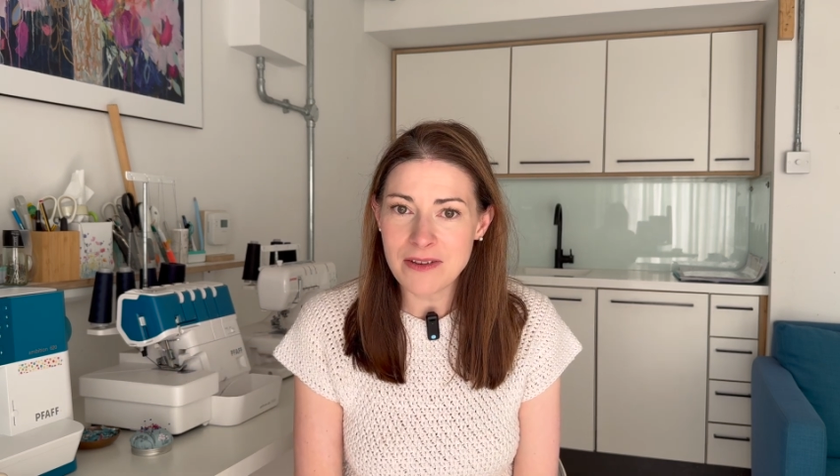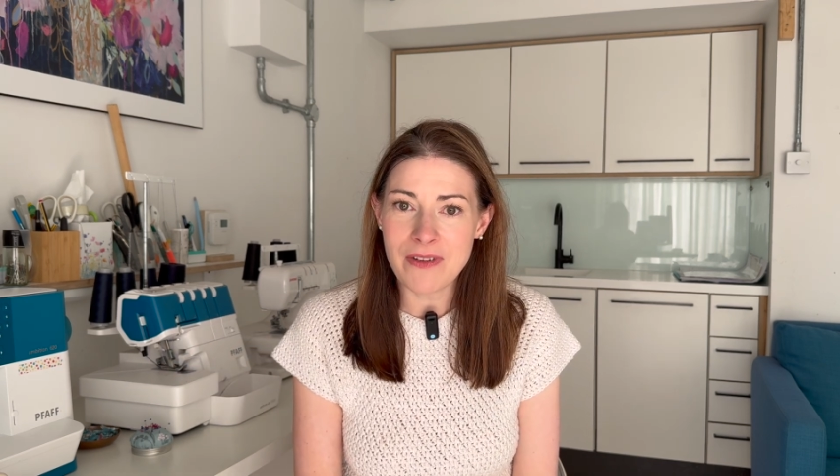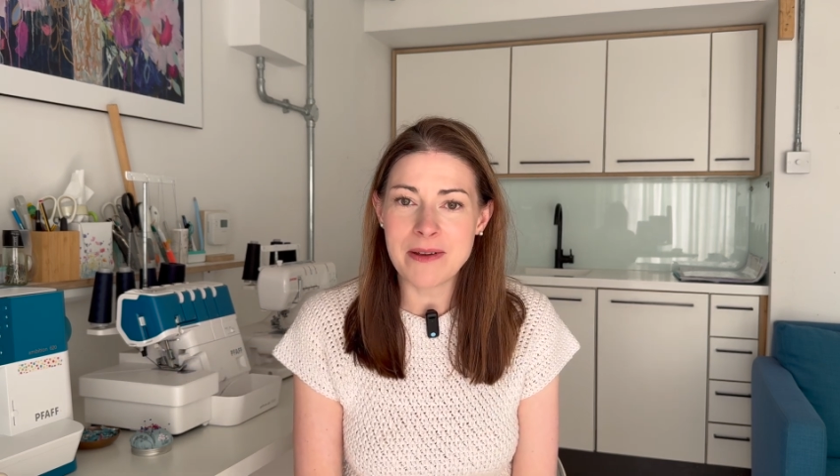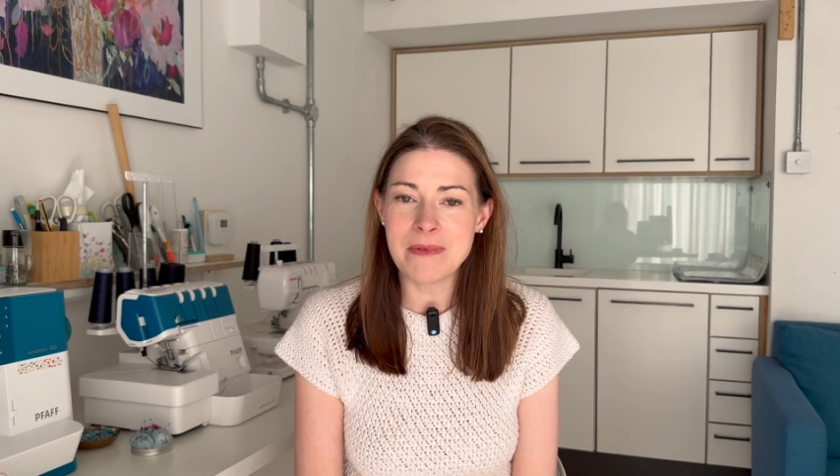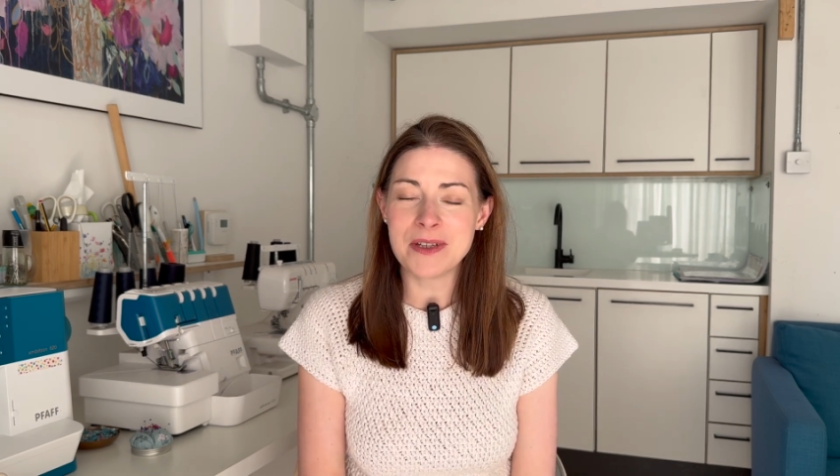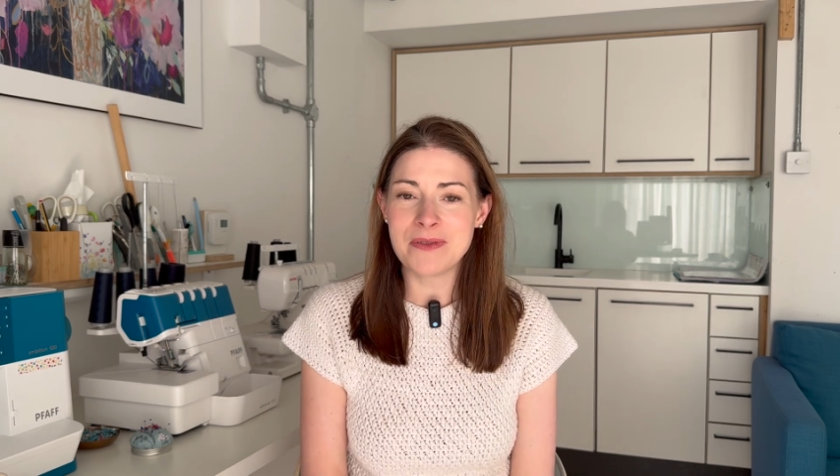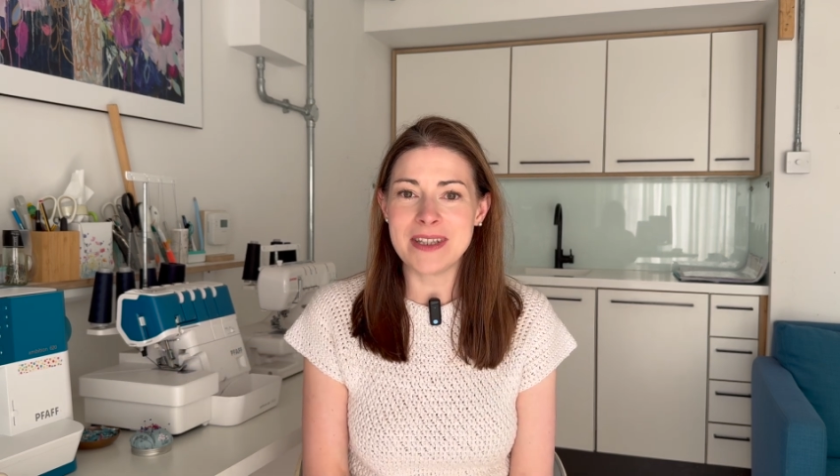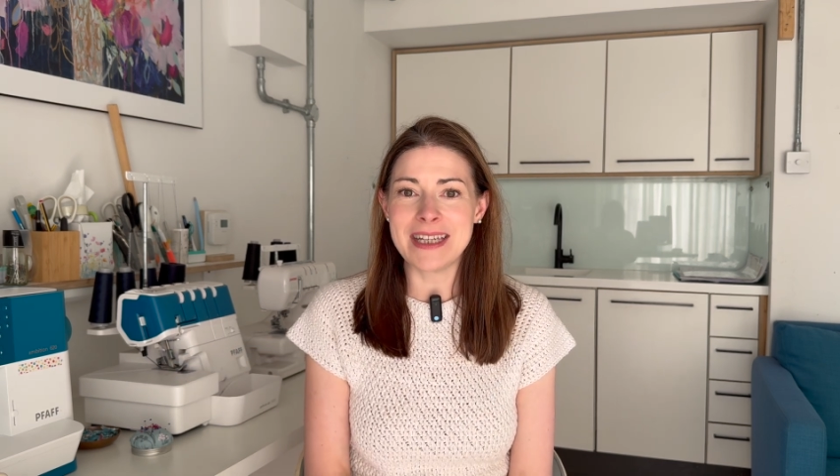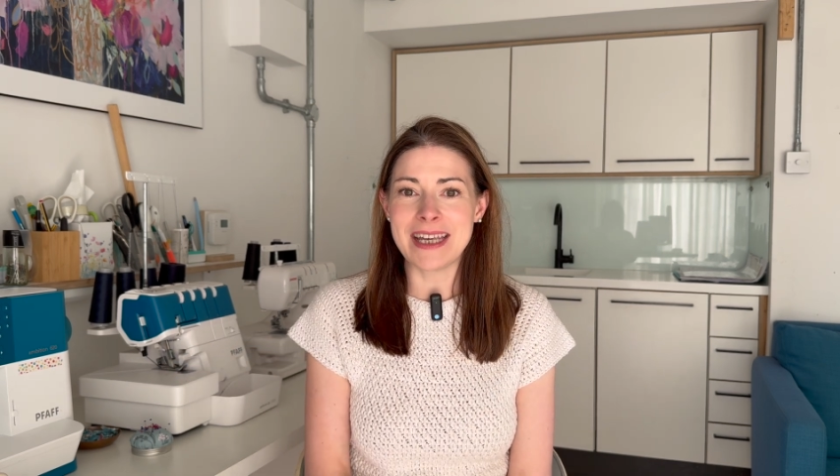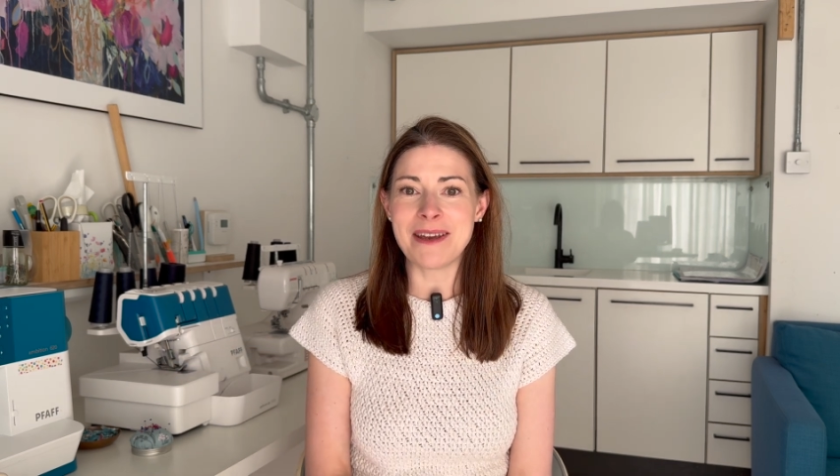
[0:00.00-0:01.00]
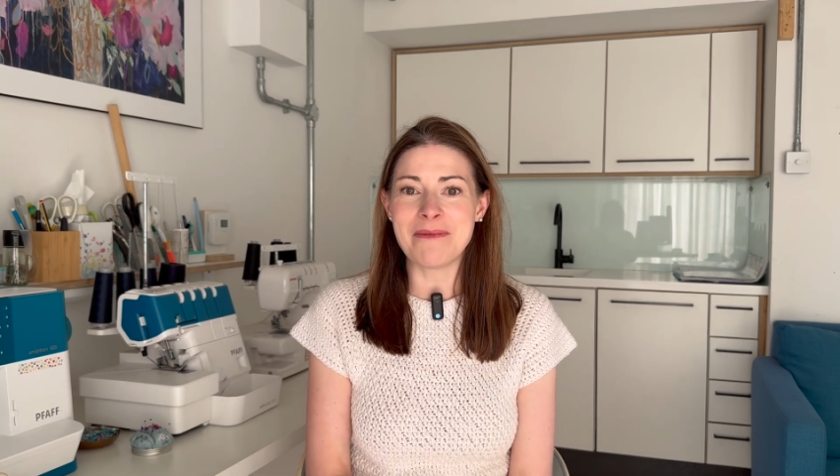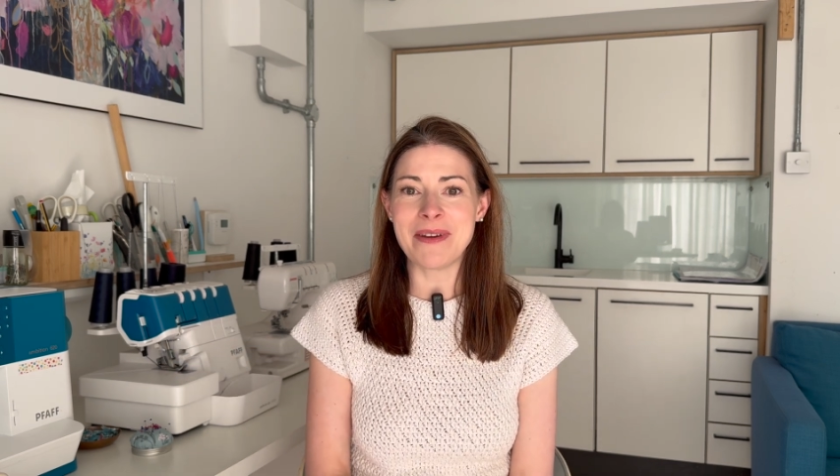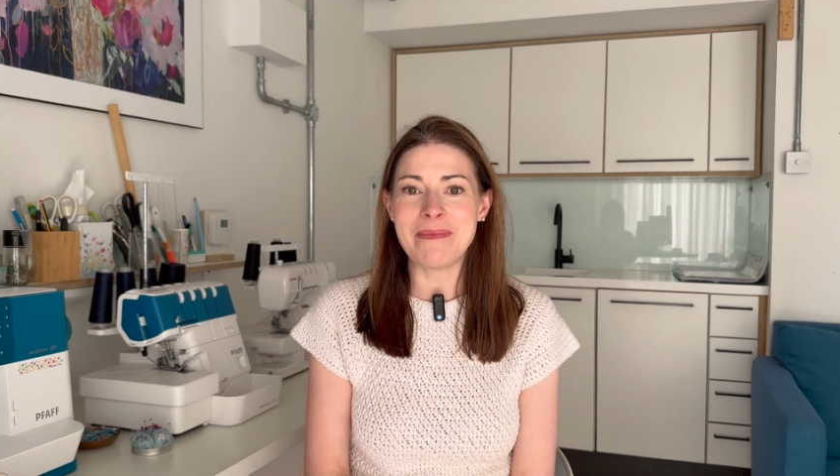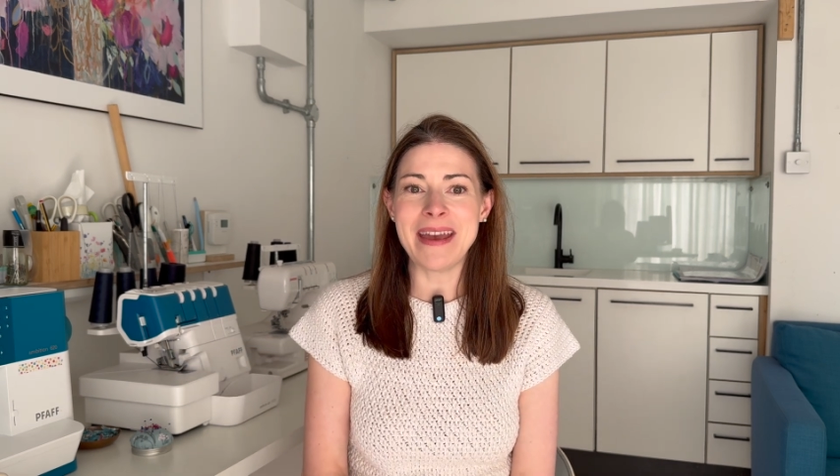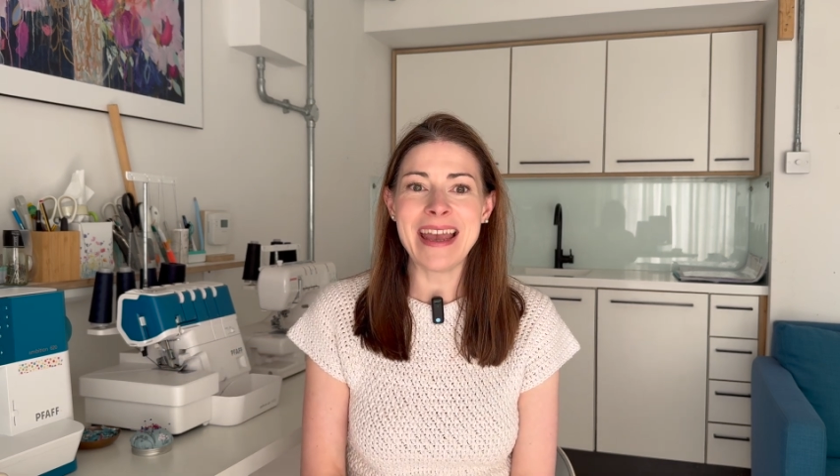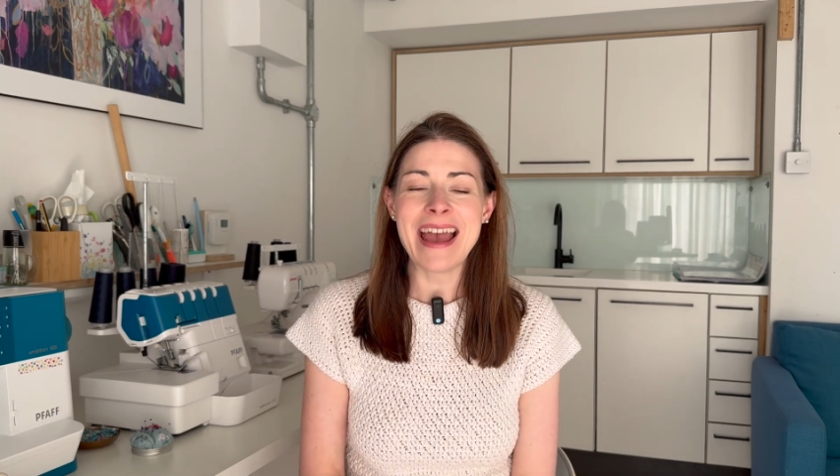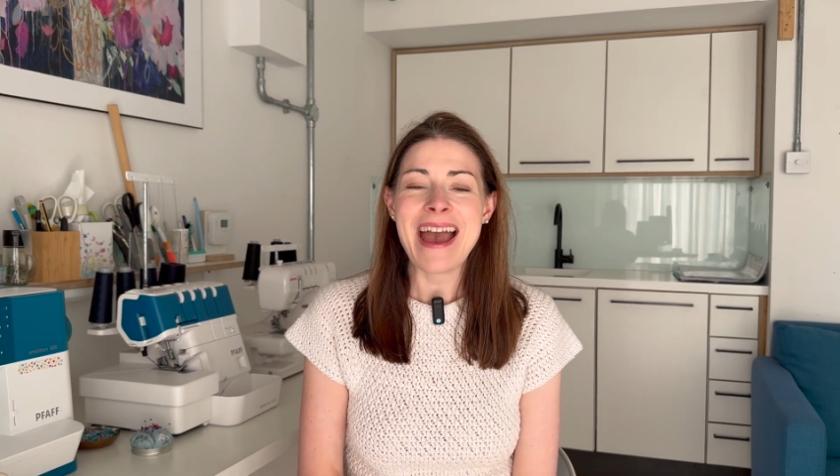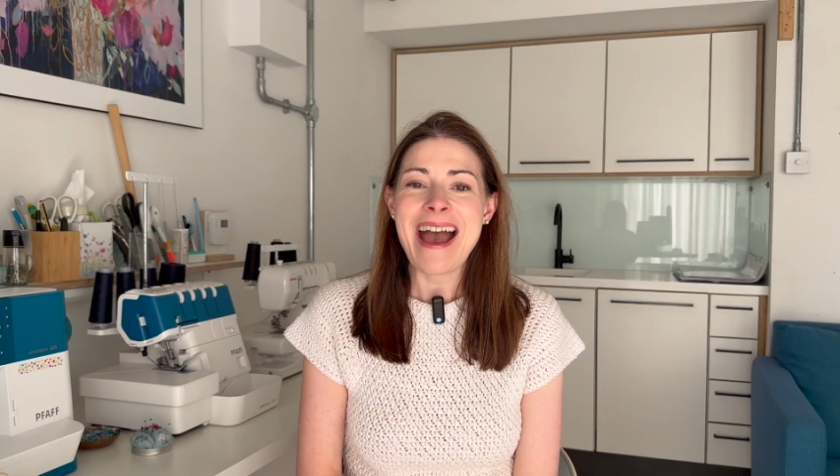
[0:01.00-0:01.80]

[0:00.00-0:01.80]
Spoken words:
very much for sticking with me.